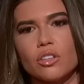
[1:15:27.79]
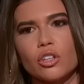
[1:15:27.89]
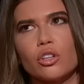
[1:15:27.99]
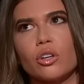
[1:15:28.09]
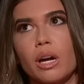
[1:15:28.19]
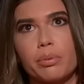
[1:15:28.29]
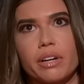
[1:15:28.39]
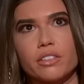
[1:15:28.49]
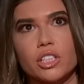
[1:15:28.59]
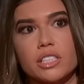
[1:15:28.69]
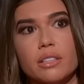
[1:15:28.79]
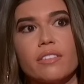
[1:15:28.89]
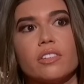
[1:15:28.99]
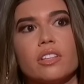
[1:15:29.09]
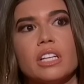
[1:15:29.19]
or no, no, not private jets. They'd
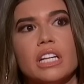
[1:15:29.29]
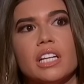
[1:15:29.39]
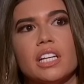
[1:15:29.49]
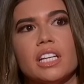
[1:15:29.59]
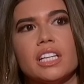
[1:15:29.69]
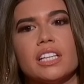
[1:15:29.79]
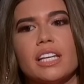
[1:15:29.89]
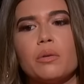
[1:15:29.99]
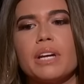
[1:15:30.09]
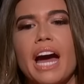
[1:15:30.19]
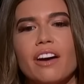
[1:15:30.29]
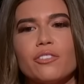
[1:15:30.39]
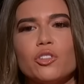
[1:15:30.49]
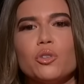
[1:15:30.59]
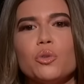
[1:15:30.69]
have to. They would
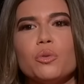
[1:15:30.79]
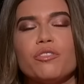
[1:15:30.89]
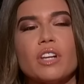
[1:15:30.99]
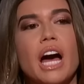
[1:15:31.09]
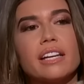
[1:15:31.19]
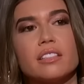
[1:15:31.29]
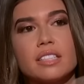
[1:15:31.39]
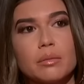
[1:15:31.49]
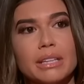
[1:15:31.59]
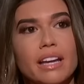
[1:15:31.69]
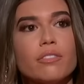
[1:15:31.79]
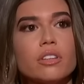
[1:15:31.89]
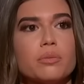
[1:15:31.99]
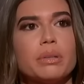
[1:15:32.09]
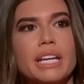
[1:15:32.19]
have to fly at the same
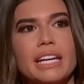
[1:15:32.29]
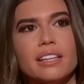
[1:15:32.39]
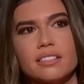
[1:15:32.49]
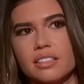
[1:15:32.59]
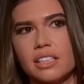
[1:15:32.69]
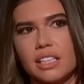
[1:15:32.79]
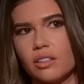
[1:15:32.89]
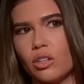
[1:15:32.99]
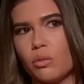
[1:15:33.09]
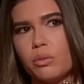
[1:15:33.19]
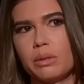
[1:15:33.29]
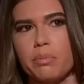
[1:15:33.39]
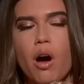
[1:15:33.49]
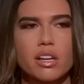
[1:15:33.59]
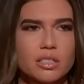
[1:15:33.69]
level as planes, and it, it would be
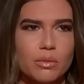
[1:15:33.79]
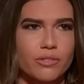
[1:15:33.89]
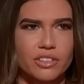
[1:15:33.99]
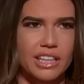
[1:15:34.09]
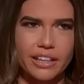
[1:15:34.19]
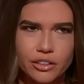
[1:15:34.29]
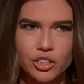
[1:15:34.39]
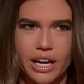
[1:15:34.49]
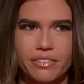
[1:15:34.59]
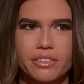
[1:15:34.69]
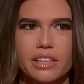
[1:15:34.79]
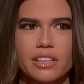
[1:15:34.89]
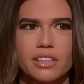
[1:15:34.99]
impossible for the air traffic.